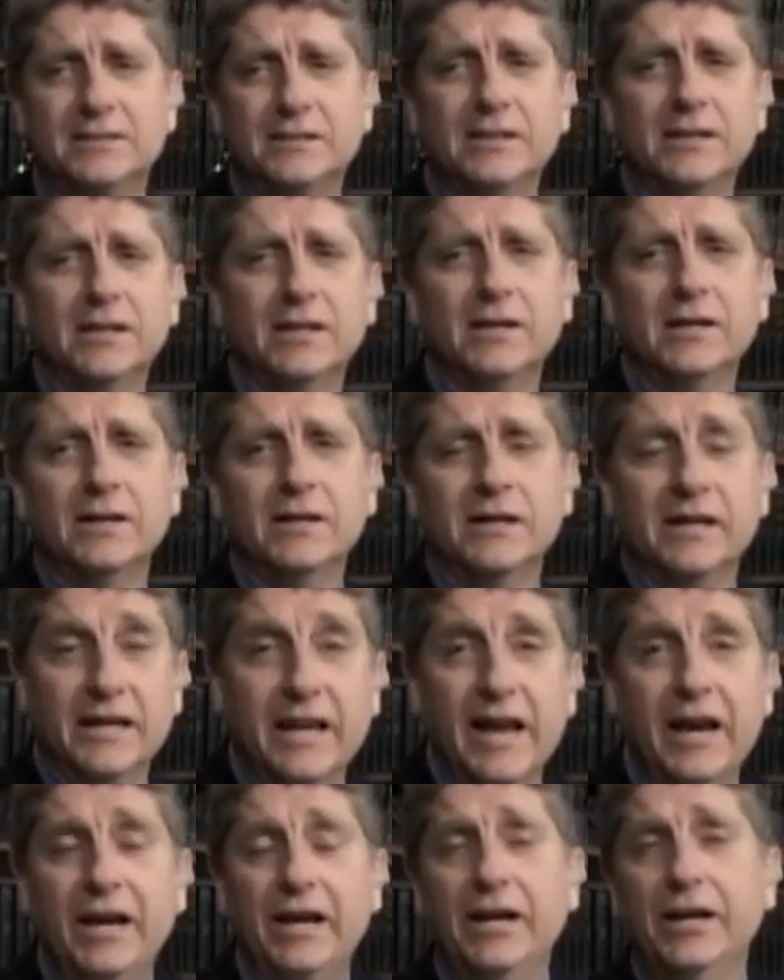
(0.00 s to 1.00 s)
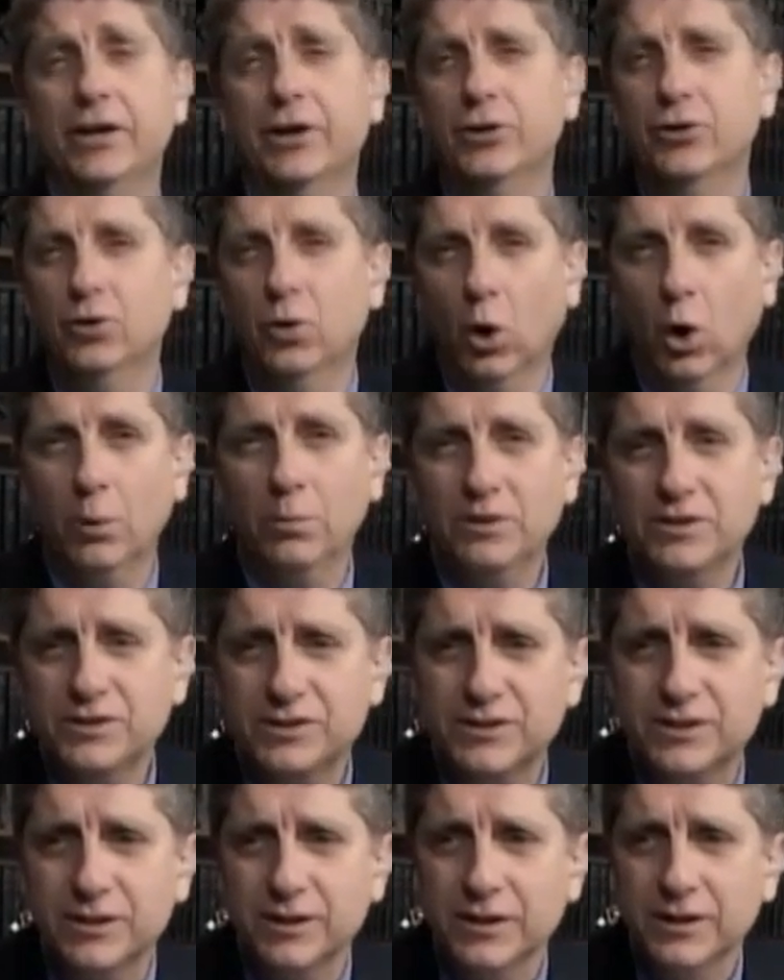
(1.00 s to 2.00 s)
And it added an
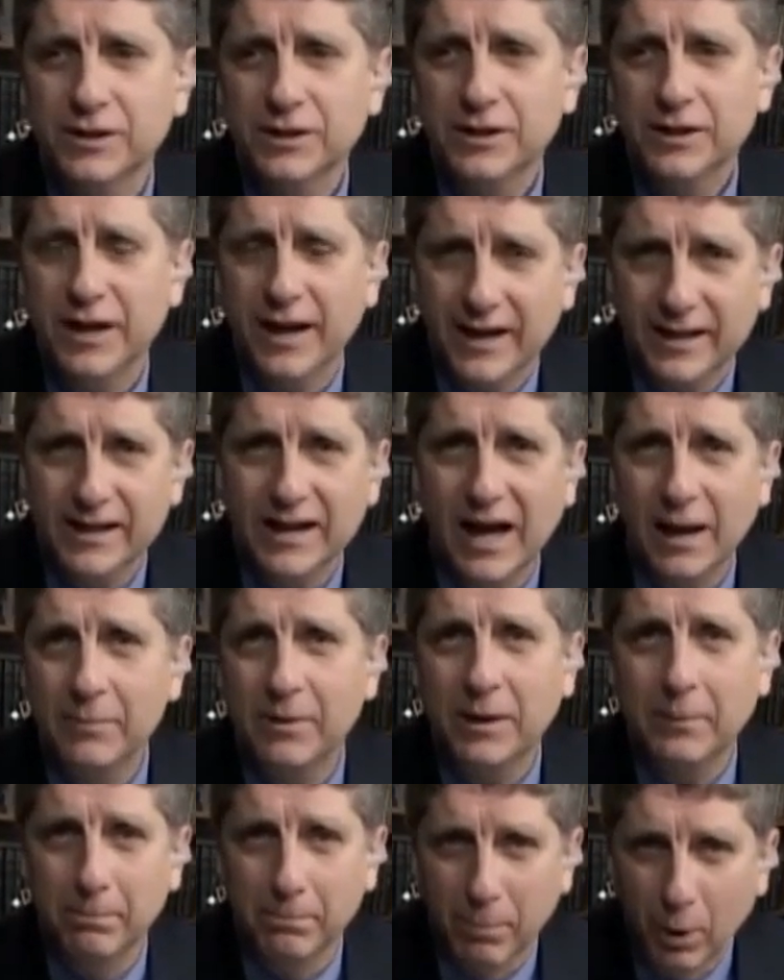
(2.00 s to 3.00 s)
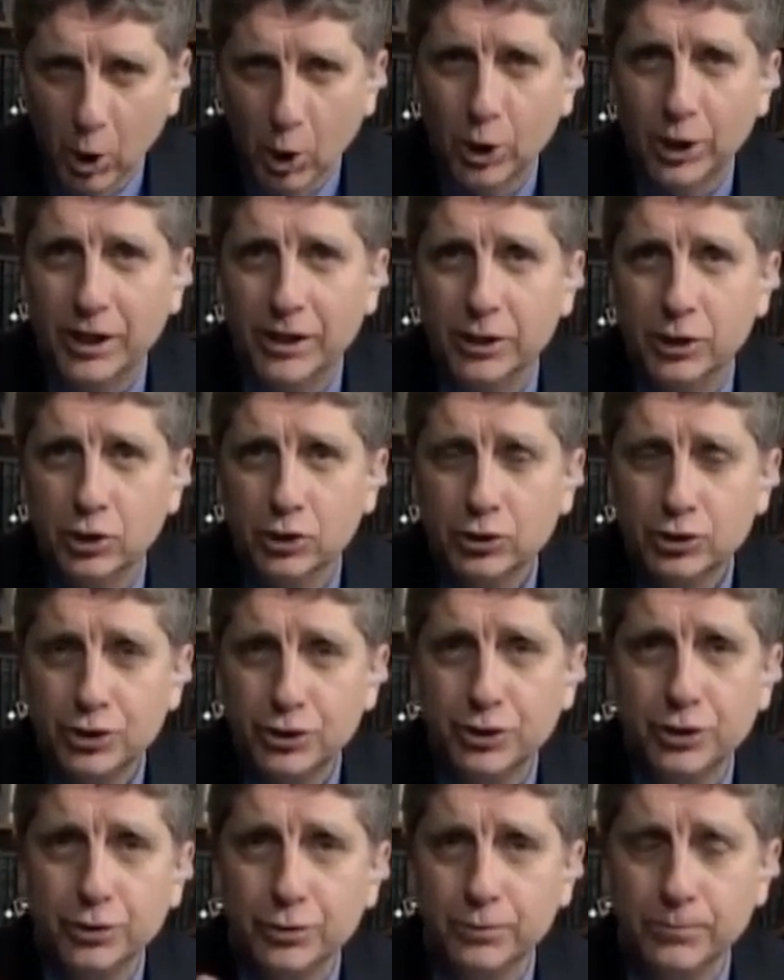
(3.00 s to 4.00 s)
enormous economic burden to
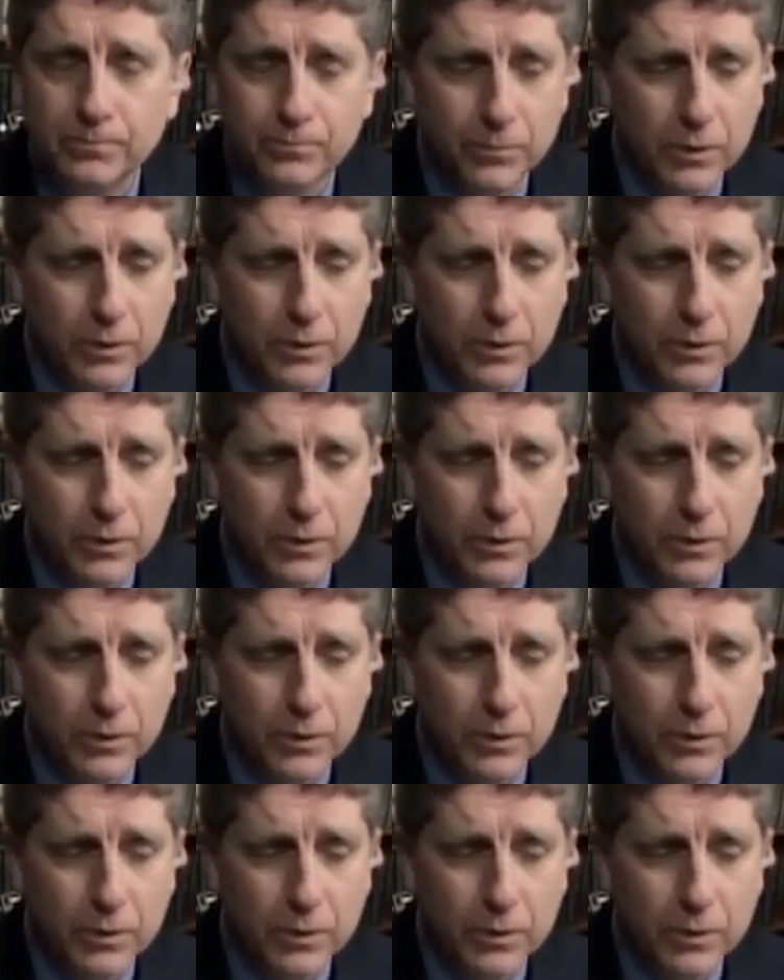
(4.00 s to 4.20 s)
you.